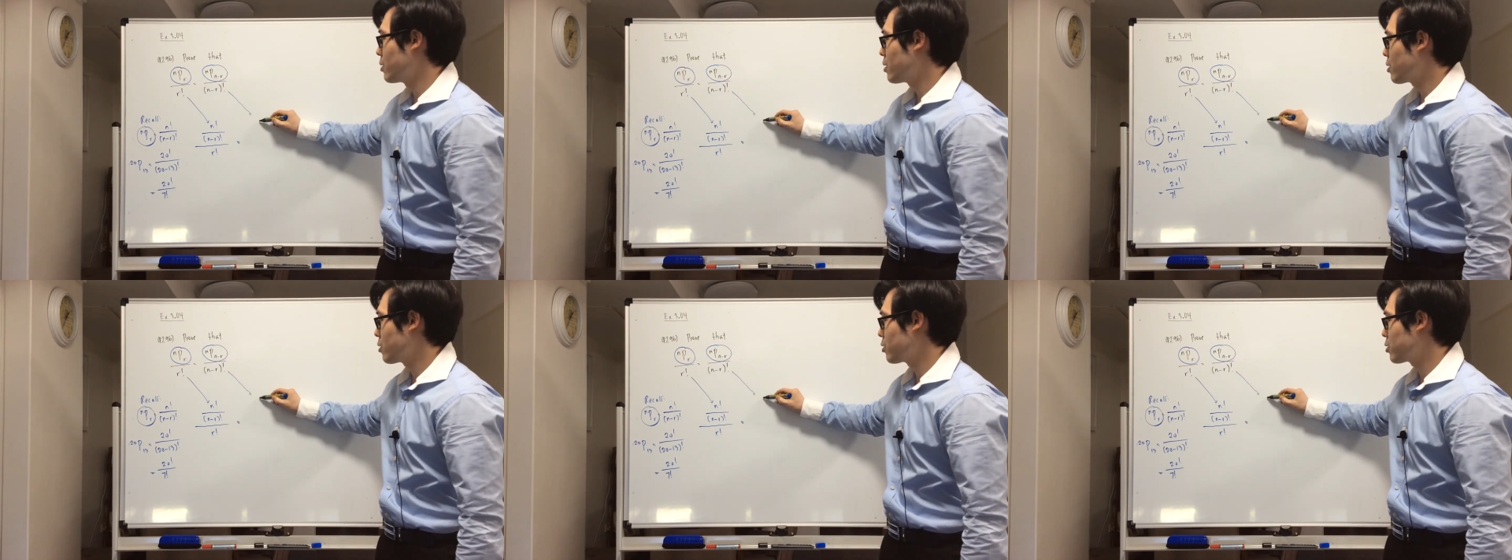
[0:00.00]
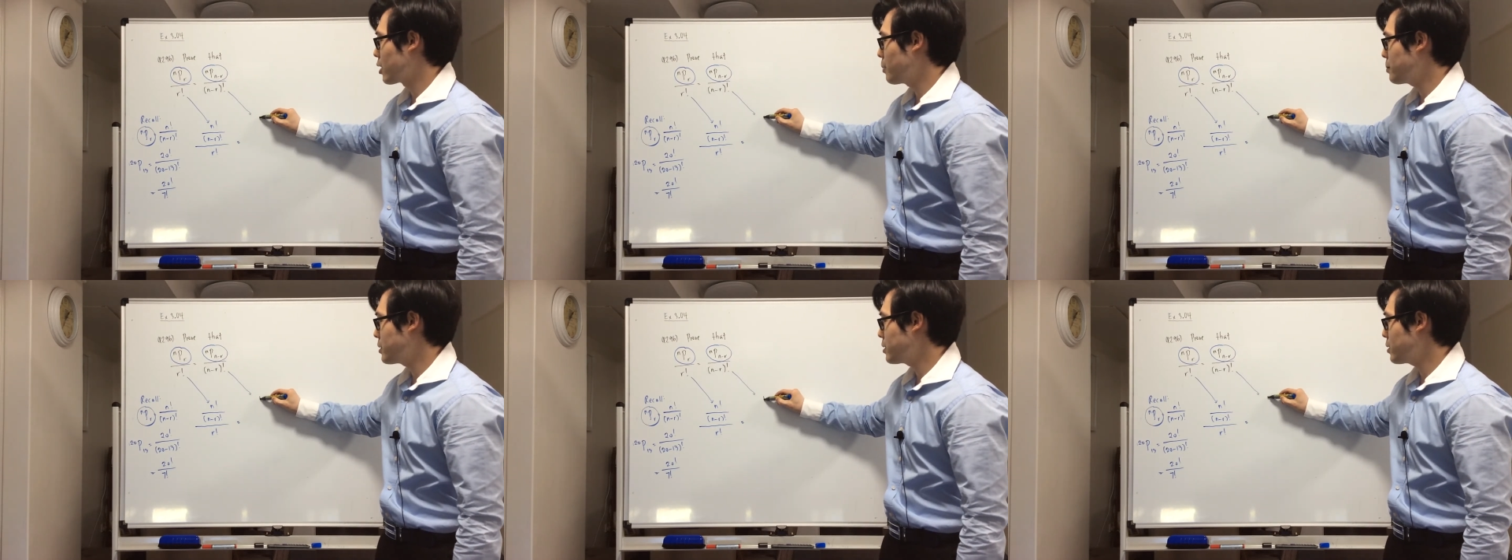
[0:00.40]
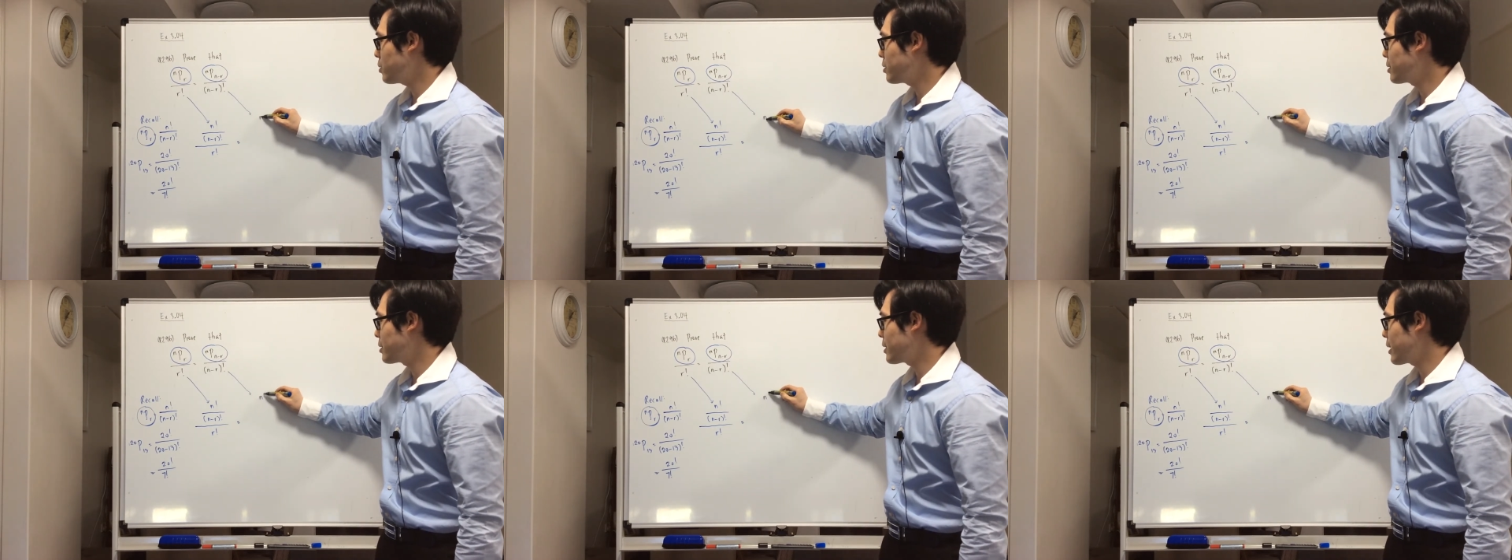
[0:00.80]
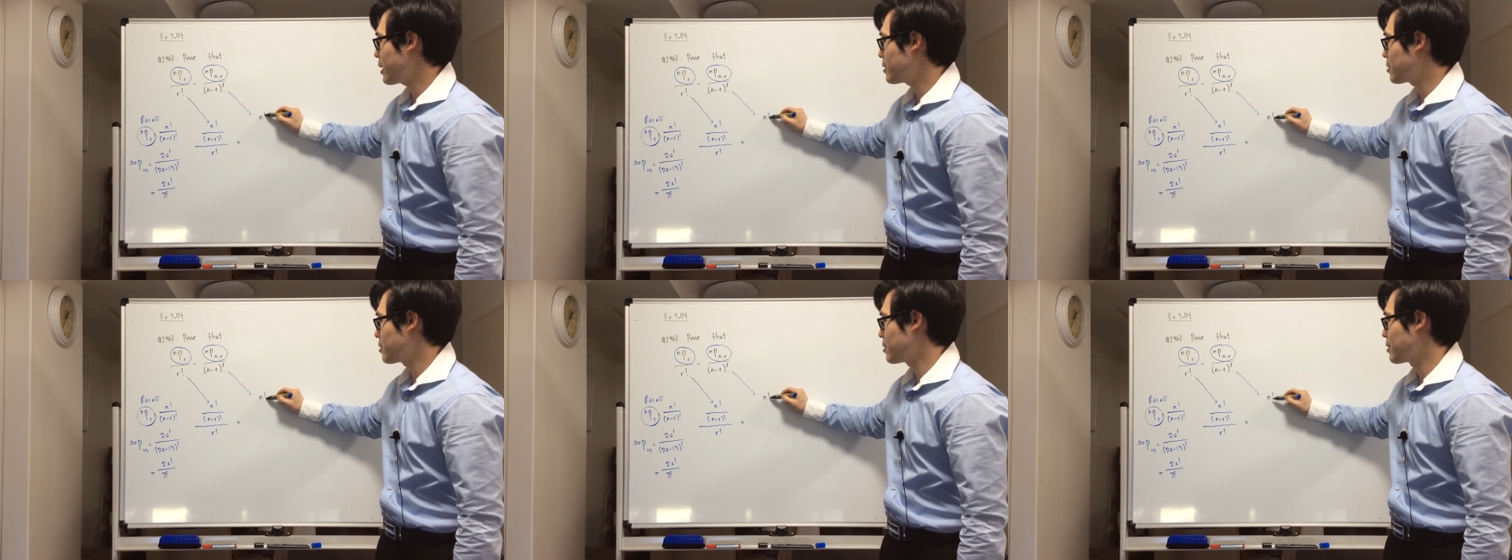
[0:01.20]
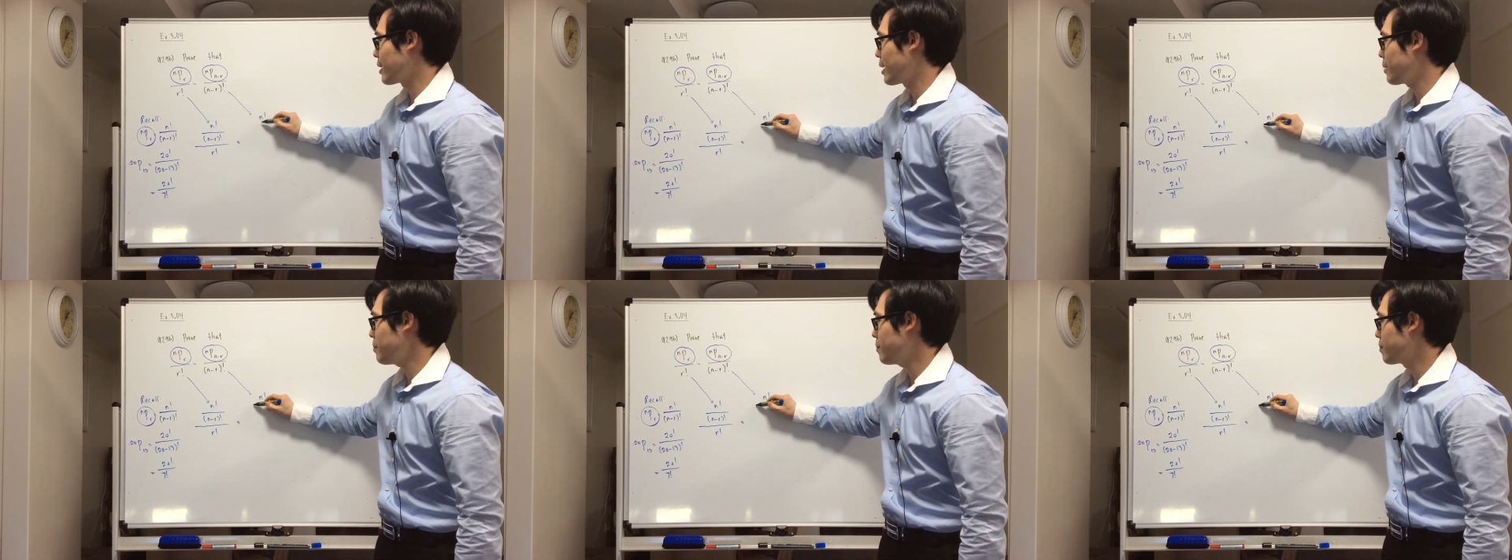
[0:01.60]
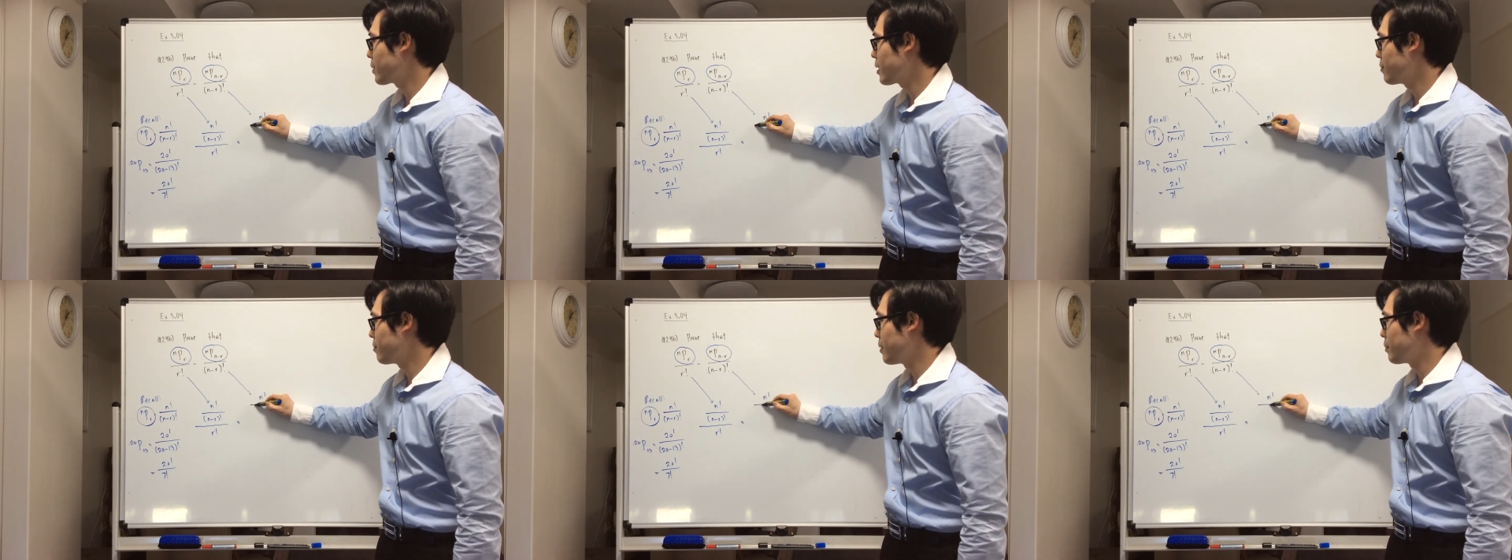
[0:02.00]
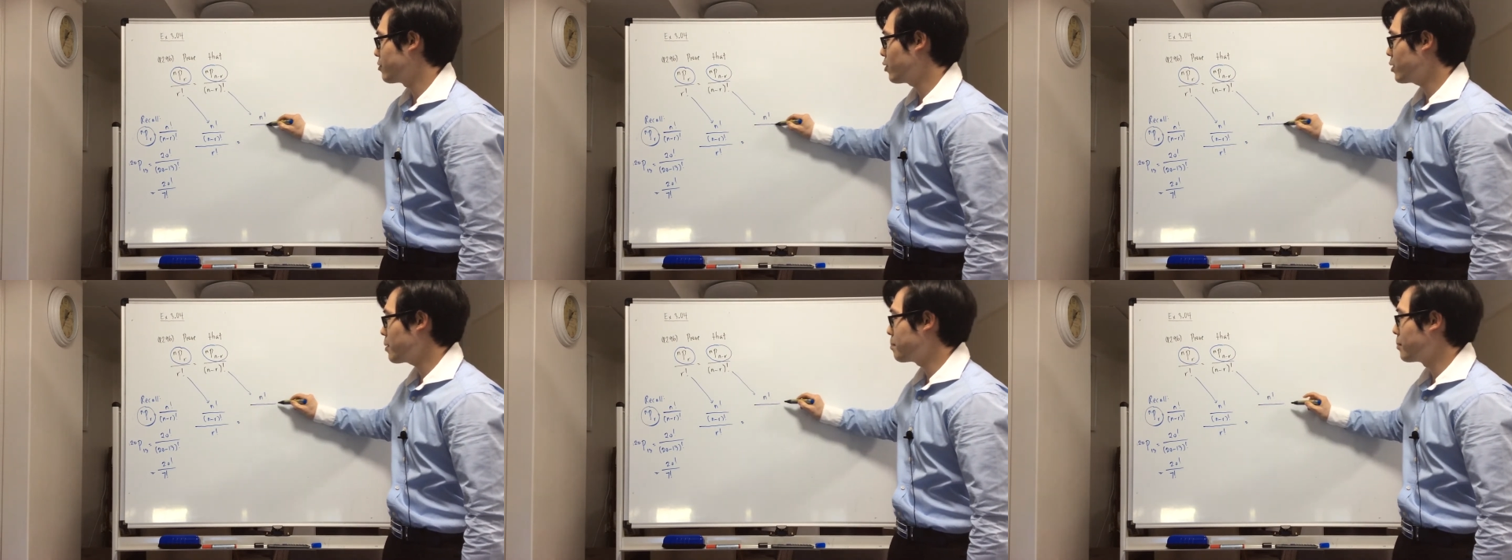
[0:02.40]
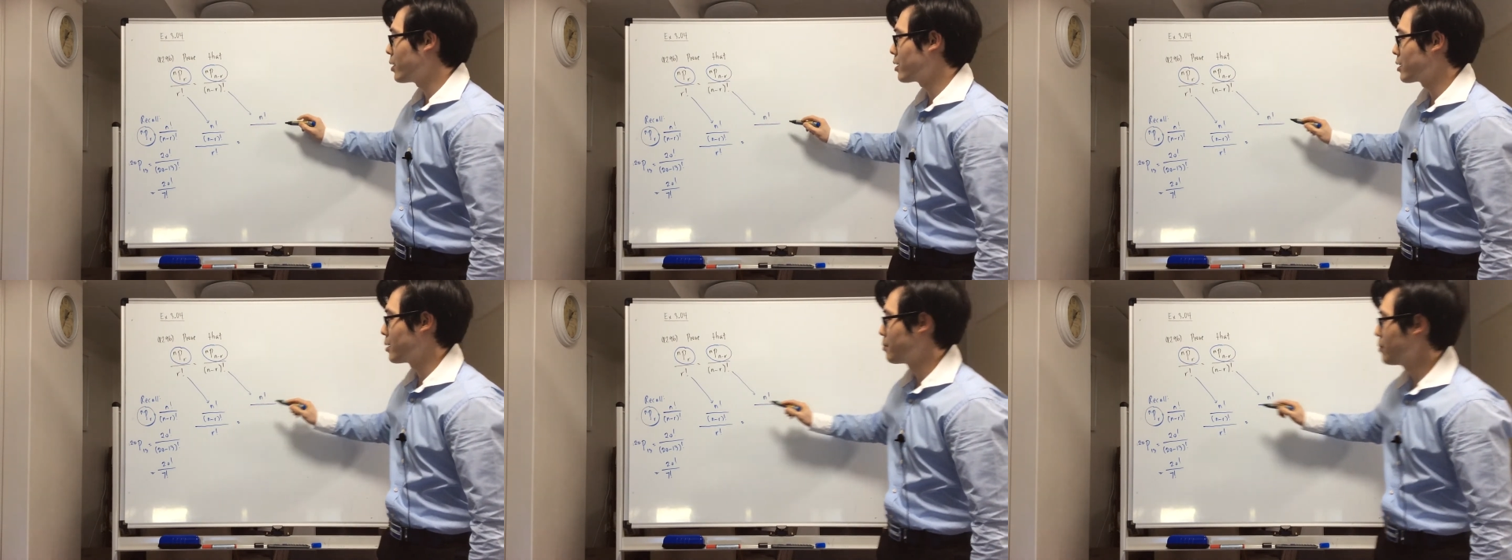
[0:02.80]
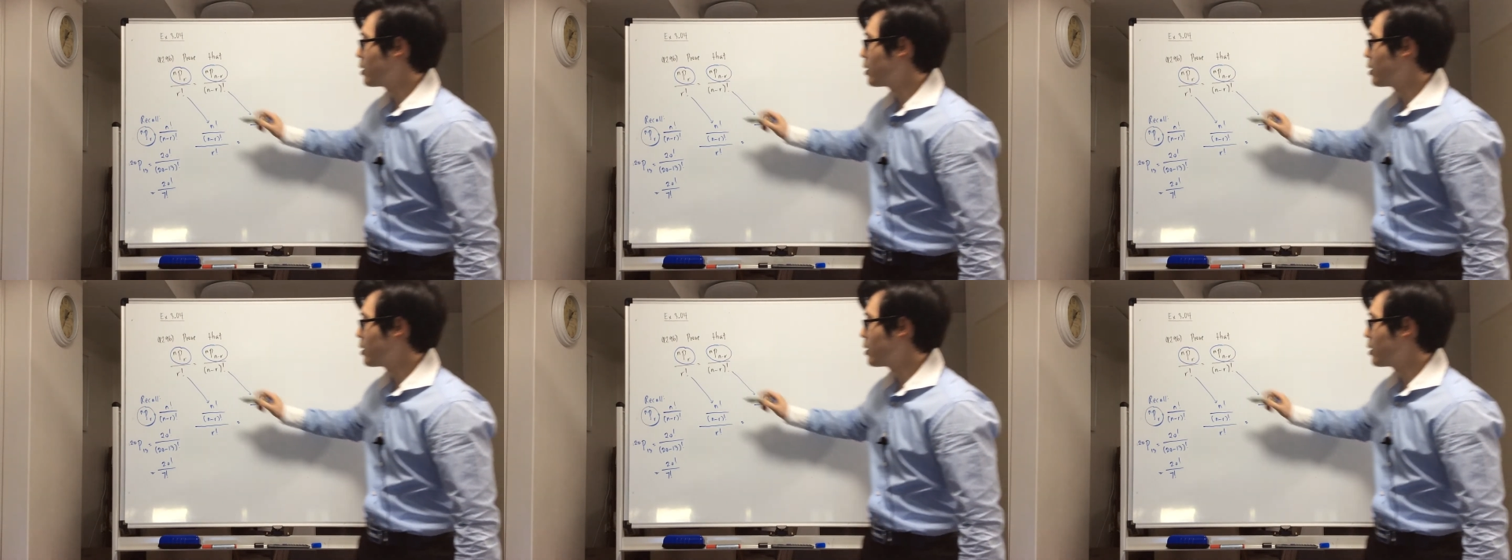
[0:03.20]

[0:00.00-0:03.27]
the top still stays the same, but for the bottom,